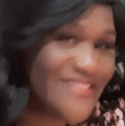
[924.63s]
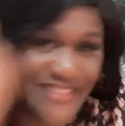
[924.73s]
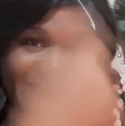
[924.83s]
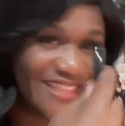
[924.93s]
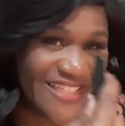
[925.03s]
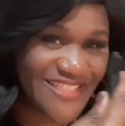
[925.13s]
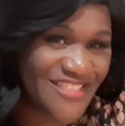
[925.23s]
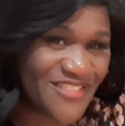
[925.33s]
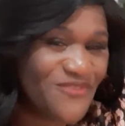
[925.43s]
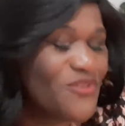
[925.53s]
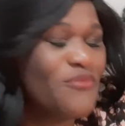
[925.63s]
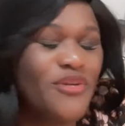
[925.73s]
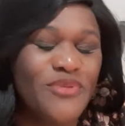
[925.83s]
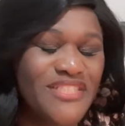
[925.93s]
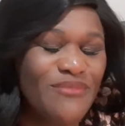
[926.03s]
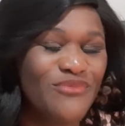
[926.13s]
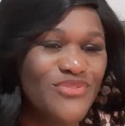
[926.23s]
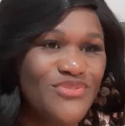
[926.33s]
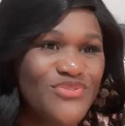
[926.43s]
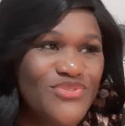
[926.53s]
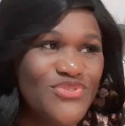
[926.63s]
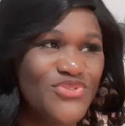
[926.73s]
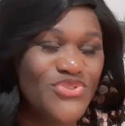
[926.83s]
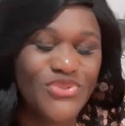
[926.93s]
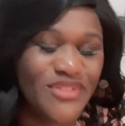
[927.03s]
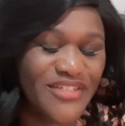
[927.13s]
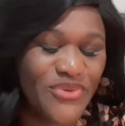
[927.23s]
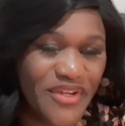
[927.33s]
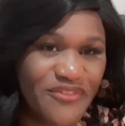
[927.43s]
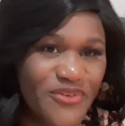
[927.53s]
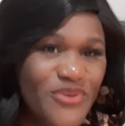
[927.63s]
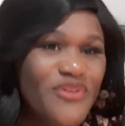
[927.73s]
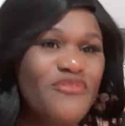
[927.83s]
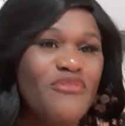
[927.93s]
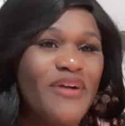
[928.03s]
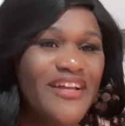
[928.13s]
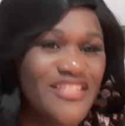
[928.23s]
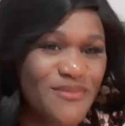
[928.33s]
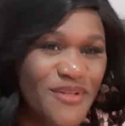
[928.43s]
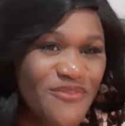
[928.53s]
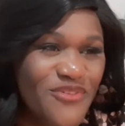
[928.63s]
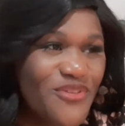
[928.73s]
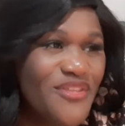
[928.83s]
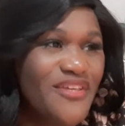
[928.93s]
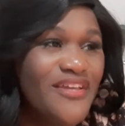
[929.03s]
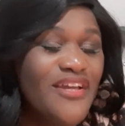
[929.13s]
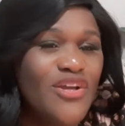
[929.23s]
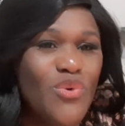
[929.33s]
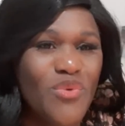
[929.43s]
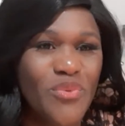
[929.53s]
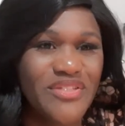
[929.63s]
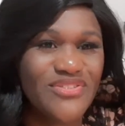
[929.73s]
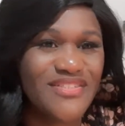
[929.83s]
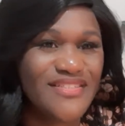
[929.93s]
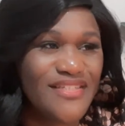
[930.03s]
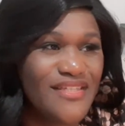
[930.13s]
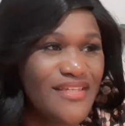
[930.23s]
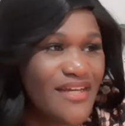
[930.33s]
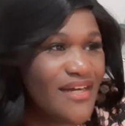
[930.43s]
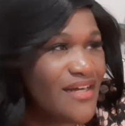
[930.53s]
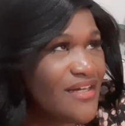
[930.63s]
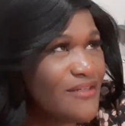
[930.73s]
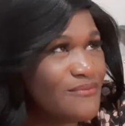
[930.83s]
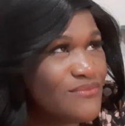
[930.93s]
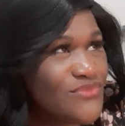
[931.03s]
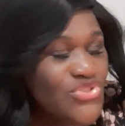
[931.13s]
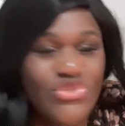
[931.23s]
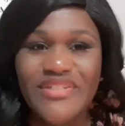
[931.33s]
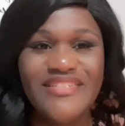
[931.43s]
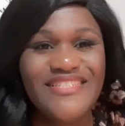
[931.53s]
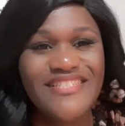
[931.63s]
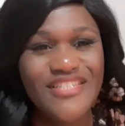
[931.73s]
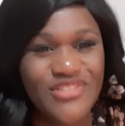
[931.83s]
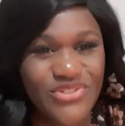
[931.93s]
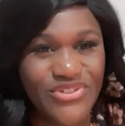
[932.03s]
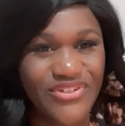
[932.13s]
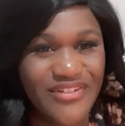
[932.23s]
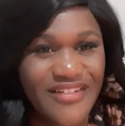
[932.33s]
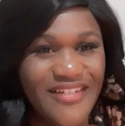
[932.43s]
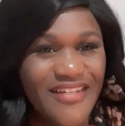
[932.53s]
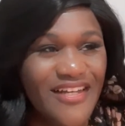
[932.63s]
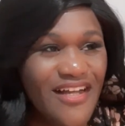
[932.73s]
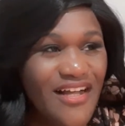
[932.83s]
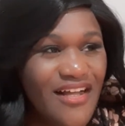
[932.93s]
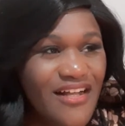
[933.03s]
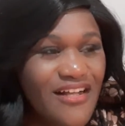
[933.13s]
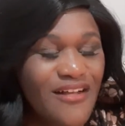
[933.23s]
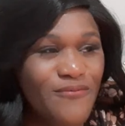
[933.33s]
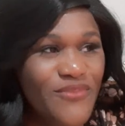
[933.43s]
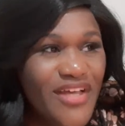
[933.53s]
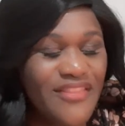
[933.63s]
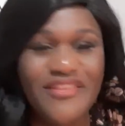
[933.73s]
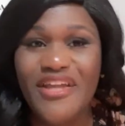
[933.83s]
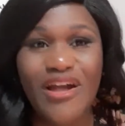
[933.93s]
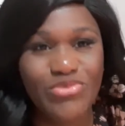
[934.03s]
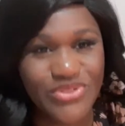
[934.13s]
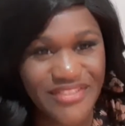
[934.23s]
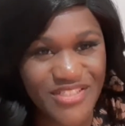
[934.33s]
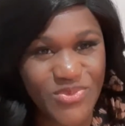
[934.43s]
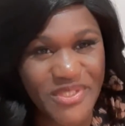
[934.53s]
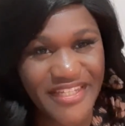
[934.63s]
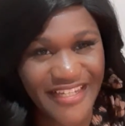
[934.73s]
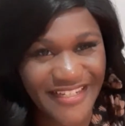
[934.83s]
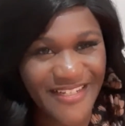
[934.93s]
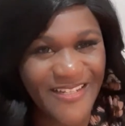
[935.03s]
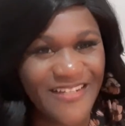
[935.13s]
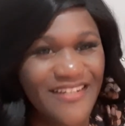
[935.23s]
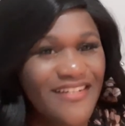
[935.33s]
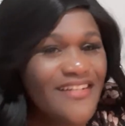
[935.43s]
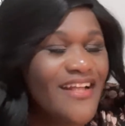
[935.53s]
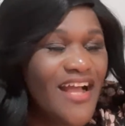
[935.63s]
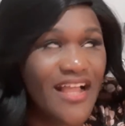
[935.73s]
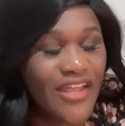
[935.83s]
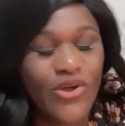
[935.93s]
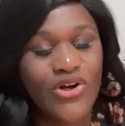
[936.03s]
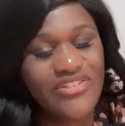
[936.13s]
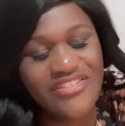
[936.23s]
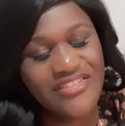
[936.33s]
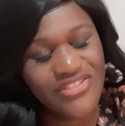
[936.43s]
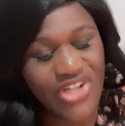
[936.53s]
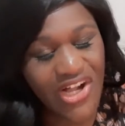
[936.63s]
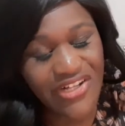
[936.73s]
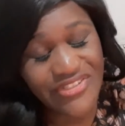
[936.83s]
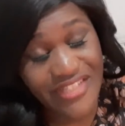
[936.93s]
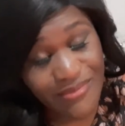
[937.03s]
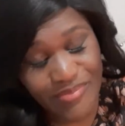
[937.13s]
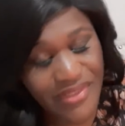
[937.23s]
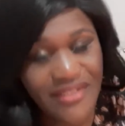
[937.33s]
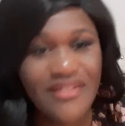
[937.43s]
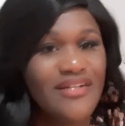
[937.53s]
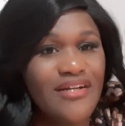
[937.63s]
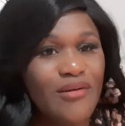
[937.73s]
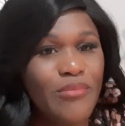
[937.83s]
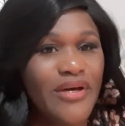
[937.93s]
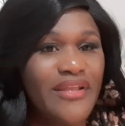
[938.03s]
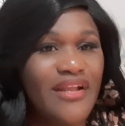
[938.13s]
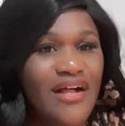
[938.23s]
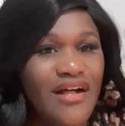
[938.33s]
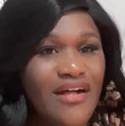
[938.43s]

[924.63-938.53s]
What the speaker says: did this for me, which I'm truly grateful for my husband. We went to see Julius Caesar at the opera this weekend, and I got all dolled up, but